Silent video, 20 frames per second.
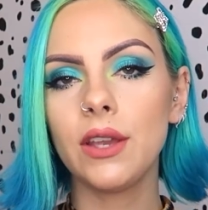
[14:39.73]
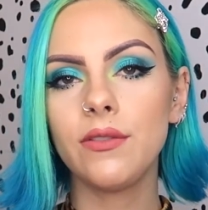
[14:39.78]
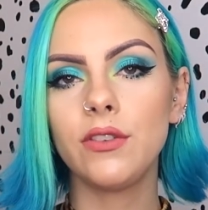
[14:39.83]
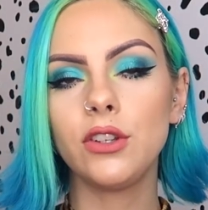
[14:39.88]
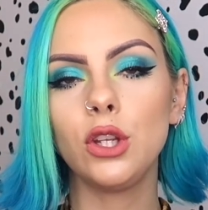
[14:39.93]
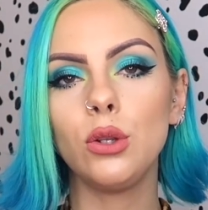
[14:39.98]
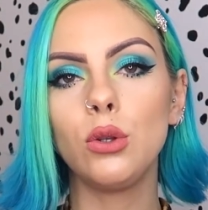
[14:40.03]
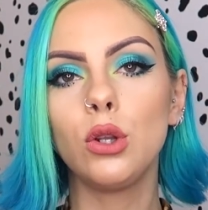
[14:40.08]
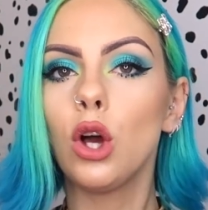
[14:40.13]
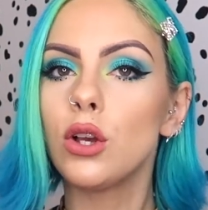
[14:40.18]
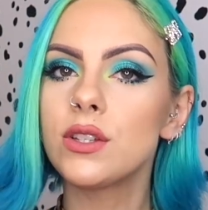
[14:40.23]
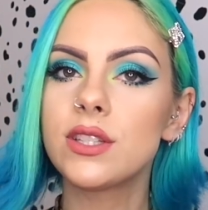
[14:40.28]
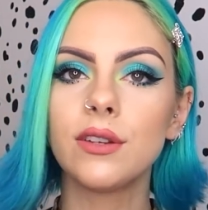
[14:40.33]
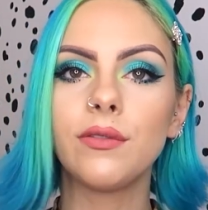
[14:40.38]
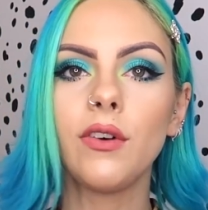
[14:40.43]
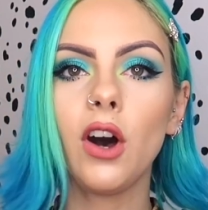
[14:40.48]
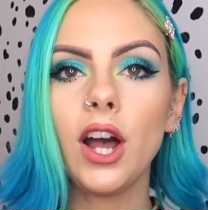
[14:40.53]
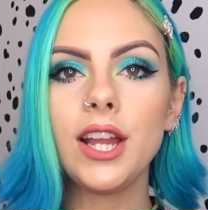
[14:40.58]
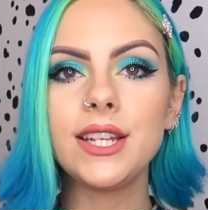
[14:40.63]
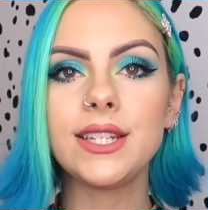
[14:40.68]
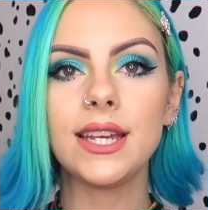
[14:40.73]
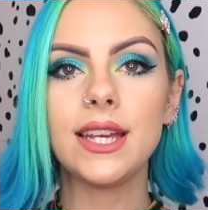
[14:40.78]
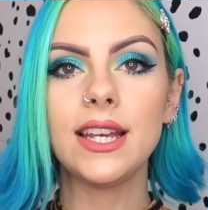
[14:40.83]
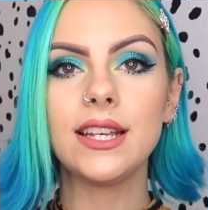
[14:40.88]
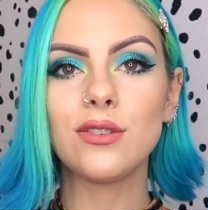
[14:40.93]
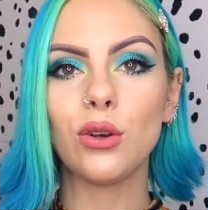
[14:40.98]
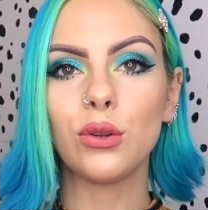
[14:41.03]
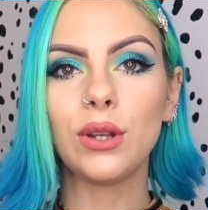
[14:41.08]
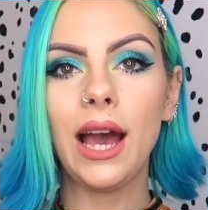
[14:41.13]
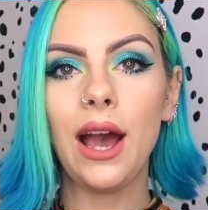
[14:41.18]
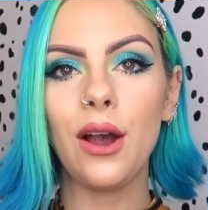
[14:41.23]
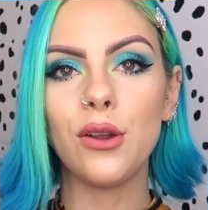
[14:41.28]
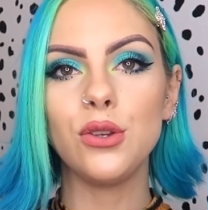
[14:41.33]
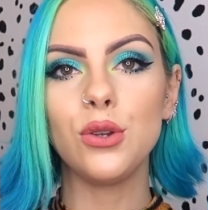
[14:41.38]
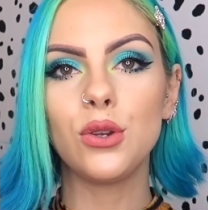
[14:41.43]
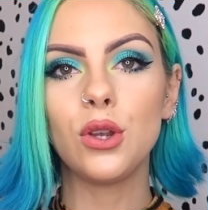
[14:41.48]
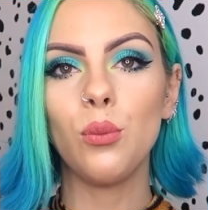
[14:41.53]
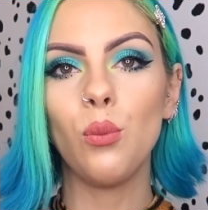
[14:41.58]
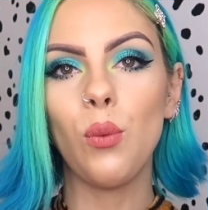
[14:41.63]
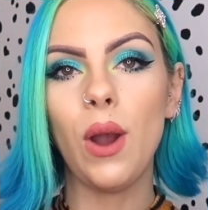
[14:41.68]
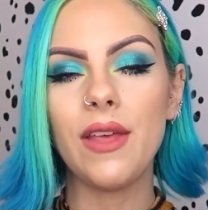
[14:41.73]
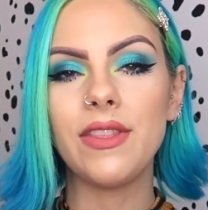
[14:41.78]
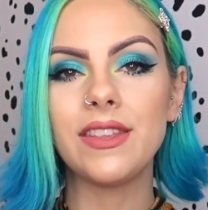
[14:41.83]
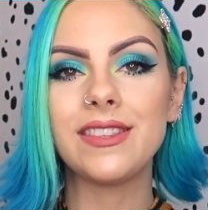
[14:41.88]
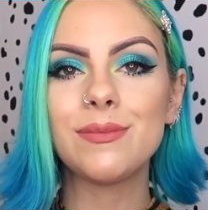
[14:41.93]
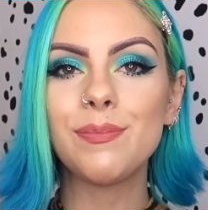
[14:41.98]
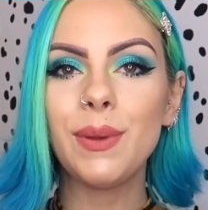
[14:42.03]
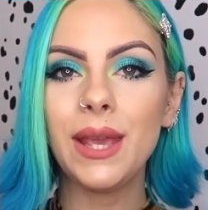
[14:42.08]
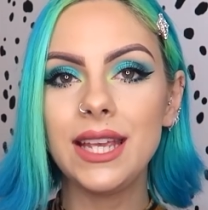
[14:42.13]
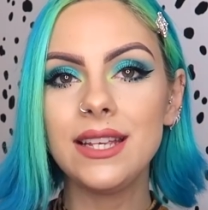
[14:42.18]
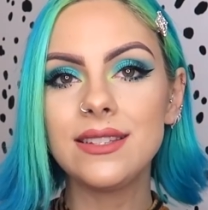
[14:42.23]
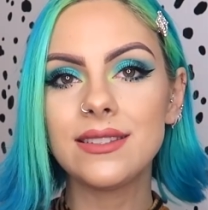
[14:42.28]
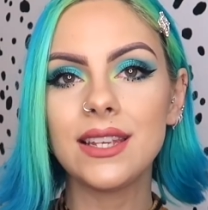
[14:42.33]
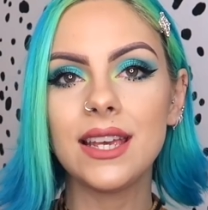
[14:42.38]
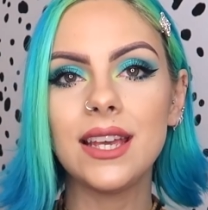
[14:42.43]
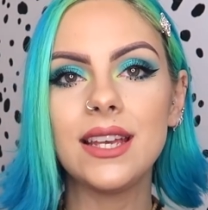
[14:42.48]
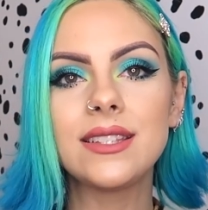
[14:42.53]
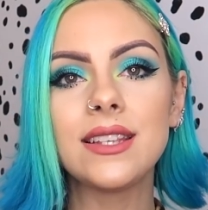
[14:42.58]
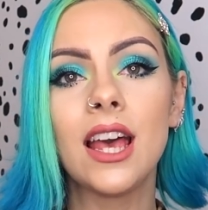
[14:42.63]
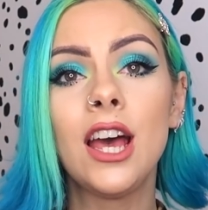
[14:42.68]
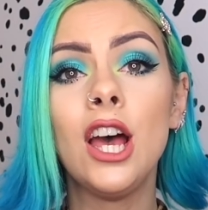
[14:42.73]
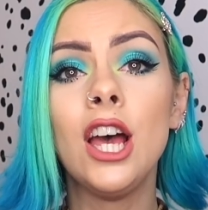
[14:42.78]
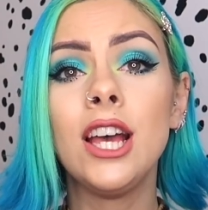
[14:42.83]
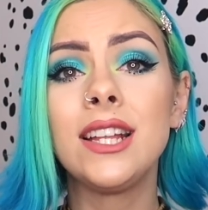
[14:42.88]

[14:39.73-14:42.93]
given you lots of ideas on how you can wear these pieces.